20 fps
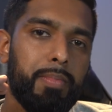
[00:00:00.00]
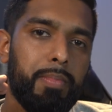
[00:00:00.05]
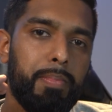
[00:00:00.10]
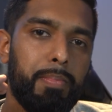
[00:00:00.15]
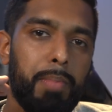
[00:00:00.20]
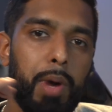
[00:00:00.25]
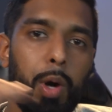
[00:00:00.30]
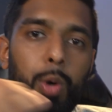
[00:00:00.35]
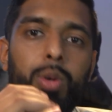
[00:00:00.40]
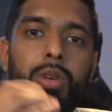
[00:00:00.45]

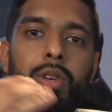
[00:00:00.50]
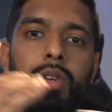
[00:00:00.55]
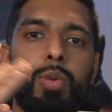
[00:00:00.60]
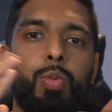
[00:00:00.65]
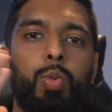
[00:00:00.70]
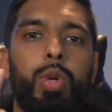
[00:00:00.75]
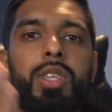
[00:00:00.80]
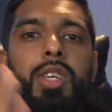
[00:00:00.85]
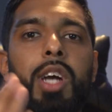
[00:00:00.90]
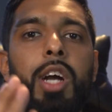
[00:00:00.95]
mold
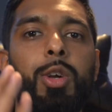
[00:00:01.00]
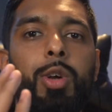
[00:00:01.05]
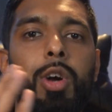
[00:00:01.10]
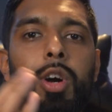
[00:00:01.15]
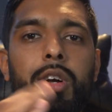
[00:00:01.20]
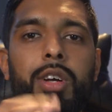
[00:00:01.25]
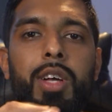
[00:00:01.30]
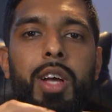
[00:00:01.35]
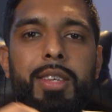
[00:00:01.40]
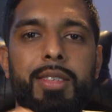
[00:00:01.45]
which I
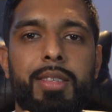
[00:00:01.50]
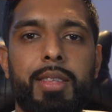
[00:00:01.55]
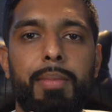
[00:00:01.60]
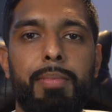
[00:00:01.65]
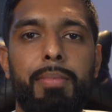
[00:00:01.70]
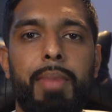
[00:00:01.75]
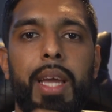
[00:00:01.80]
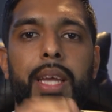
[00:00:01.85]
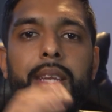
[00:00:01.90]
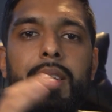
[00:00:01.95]
got
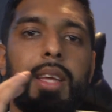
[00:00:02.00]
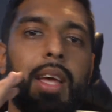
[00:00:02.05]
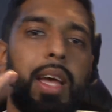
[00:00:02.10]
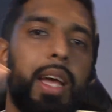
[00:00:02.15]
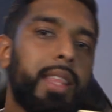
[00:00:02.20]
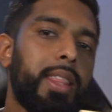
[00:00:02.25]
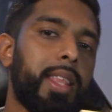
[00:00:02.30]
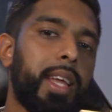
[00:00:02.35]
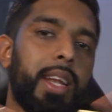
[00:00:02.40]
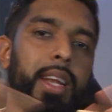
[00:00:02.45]
custom made,
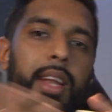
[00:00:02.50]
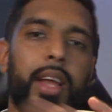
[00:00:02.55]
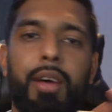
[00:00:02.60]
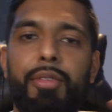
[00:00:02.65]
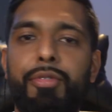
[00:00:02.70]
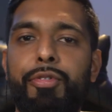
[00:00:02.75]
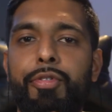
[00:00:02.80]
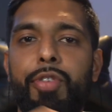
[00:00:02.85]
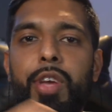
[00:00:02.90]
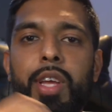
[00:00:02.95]
and then I
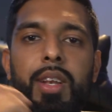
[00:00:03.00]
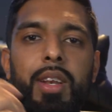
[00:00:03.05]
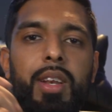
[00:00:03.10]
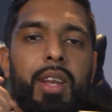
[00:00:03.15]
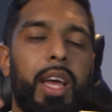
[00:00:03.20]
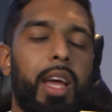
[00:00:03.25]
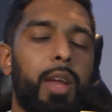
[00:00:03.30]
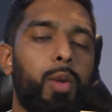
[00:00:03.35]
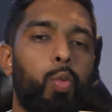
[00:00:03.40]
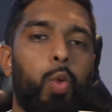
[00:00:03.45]
fit
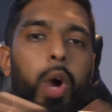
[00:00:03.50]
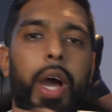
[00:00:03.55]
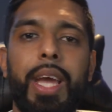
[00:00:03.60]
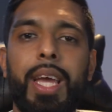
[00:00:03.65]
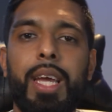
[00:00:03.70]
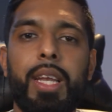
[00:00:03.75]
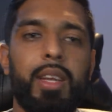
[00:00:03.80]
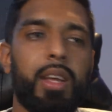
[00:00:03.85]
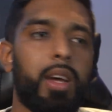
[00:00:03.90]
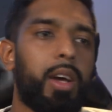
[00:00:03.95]
and
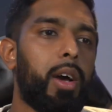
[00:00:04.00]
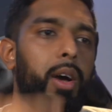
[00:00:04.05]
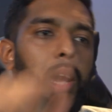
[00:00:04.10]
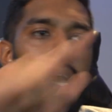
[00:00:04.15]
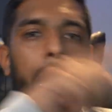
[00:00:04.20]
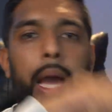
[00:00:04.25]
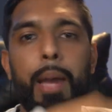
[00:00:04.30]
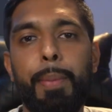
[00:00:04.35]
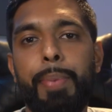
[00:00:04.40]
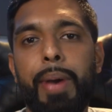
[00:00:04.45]
wired an
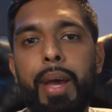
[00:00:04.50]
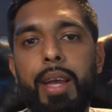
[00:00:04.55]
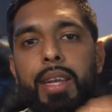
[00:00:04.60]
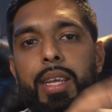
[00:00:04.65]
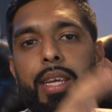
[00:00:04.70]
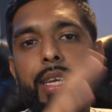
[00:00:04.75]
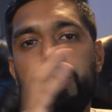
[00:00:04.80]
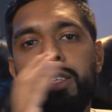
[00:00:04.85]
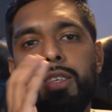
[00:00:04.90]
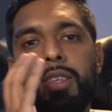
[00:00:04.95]

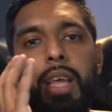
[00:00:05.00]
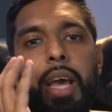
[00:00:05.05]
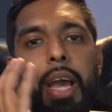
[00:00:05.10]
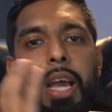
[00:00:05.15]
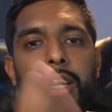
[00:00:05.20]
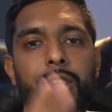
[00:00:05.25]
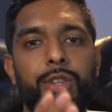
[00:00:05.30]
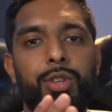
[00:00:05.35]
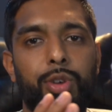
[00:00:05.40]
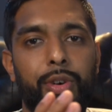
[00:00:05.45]
iPad into the
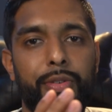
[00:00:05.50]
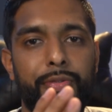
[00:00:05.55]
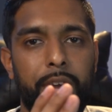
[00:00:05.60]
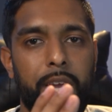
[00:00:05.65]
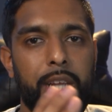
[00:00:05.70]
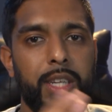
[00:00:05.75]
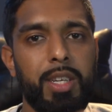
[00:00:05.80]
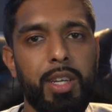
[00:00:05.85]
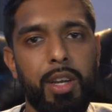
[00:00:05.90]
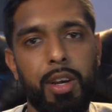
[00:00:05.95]
actual
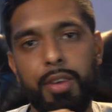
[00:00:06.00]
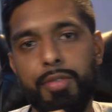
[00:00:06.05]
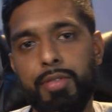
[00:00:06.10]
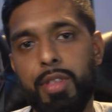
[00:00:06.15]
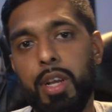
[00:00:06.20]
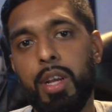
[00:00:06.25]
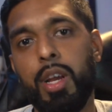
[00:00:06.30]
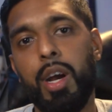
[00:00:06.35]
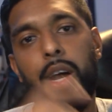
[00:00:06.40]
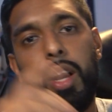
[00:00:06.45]
fascia of
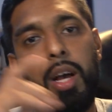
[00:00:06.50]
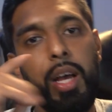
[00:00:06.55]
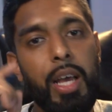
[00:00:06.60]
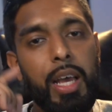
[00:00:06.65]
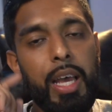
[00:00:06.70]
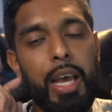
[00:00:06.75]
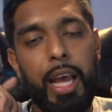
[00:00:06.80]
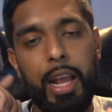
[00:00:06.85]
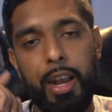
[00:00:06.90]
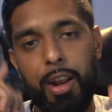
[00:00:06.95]
the car,
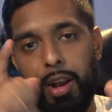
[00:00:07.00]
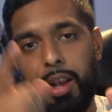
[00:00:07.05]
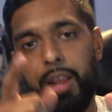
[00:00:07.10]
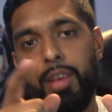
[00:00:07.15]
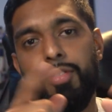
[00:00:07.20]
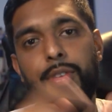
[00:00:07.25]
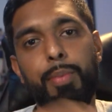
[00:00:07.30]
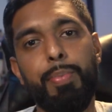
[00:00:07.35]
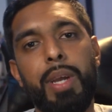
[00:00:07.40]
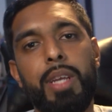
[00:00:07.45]
and I'll
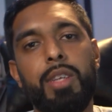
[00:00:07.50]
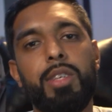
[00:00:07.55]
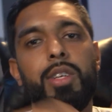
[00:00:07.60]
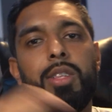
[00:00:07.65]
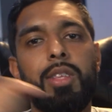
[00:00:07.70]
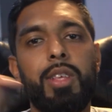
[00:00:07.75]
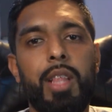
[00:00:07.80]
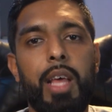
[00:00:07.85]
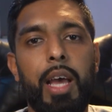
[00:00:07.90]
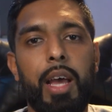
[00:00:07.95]
leave a picture
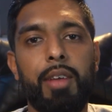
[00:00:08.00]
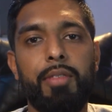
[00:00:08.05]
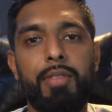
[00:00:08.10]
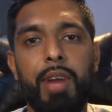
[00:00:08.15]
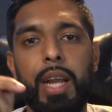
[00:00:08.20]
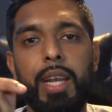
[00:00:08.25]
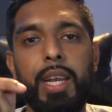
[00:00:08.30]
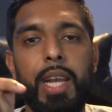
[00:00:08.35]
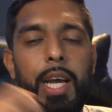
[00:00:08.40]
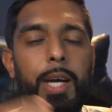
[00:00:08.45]
to that
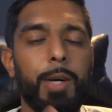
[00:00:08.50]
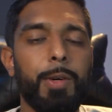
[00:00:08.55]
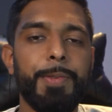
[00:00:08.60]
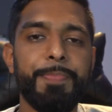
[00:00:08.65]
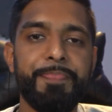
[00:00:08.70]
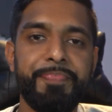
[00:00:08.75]
right now.